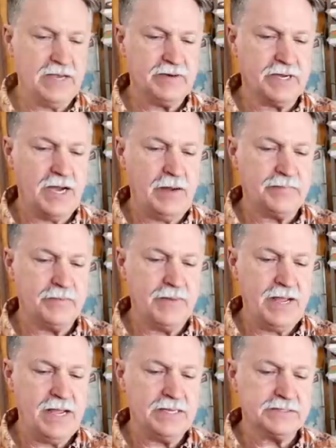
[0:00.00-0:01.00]
have a copper
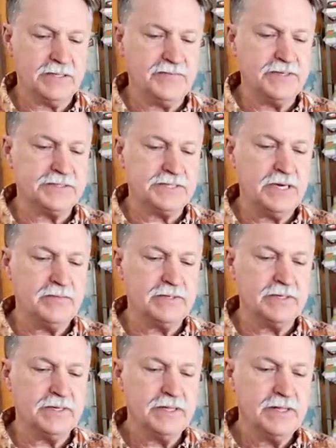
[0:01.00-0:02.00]
mask that fits
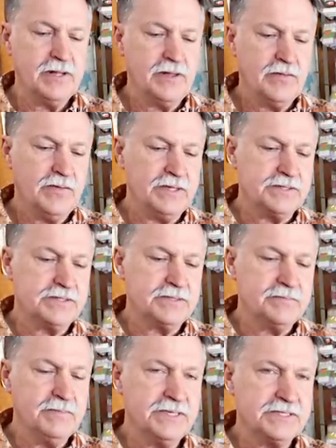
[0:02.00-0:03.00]
over it
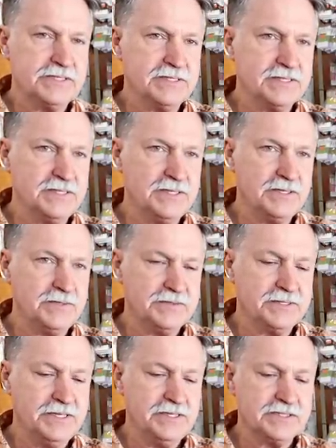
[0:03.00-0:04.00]
that's missing the little
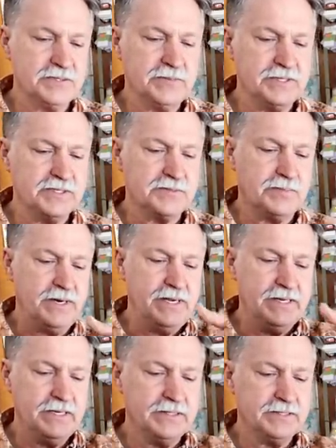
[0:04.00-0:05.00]
bills, And when you spray
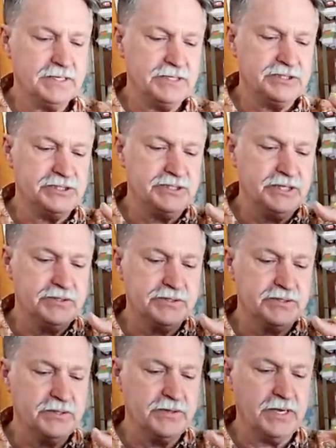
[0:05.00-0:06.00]
it, it, it shoots
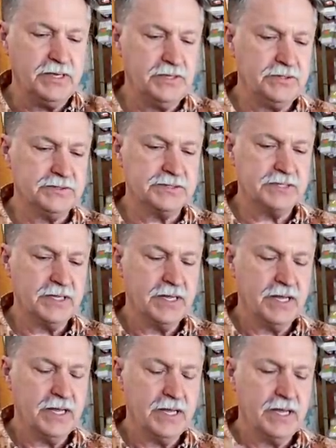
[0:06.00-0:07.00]
through the holes.
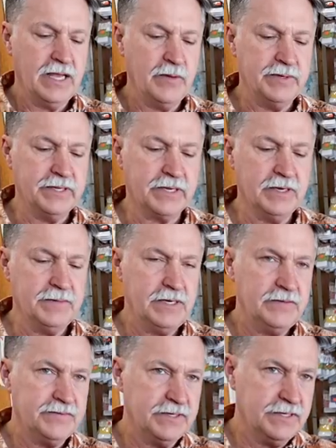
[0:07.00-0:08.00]
And when you come
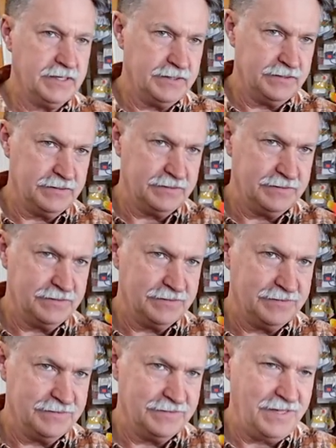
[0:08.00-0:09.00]
off, you got
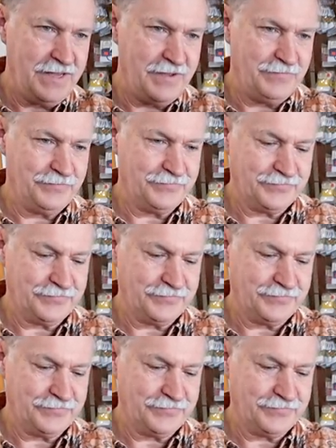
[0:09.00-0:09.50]
that.